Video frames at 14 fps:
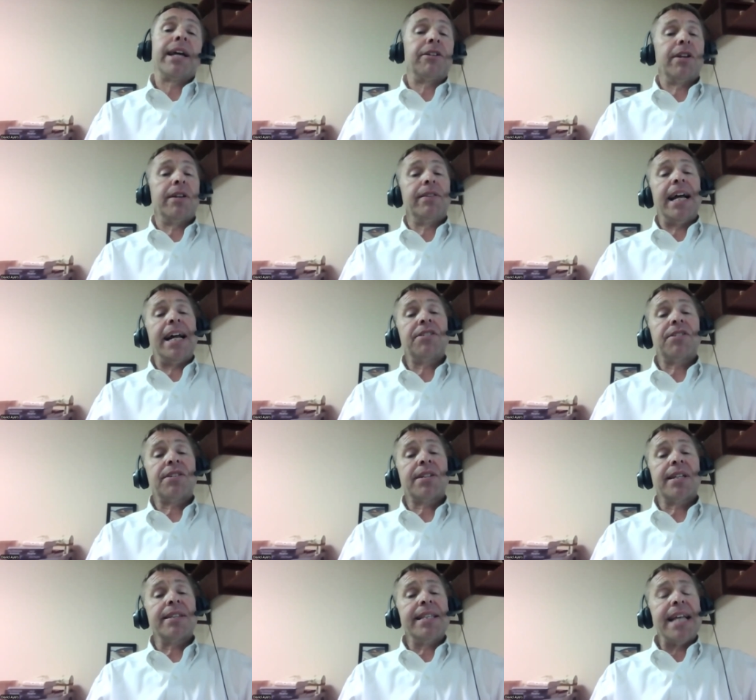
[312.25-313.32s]

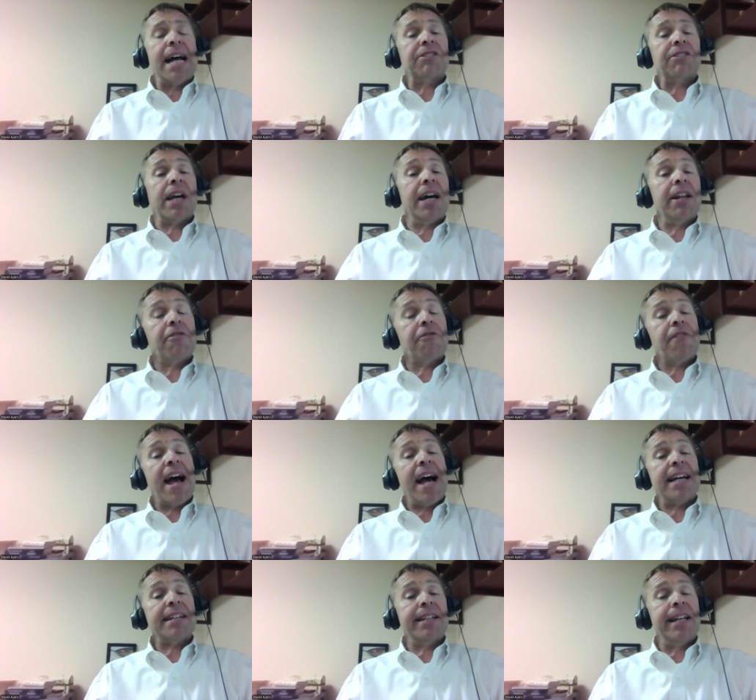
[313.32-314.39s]
That's kind of
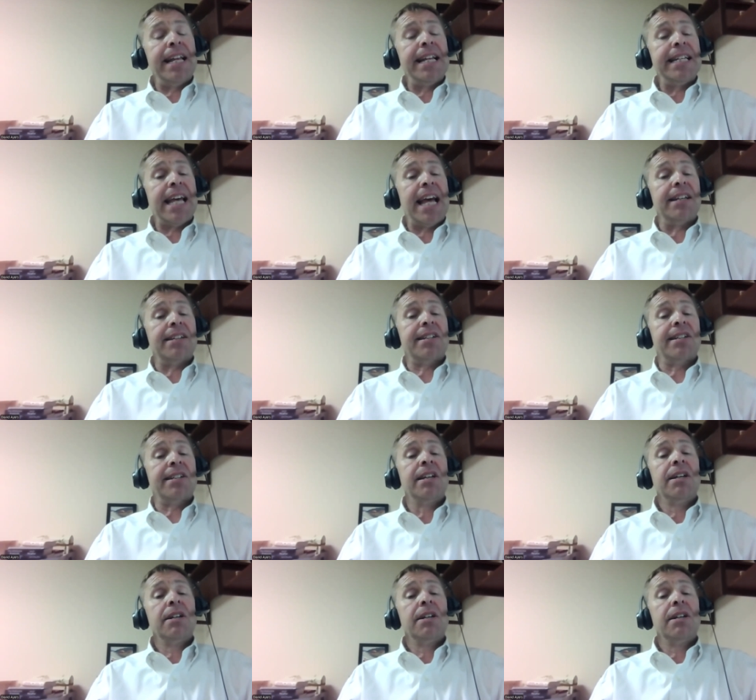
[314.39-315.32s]
fast and intense.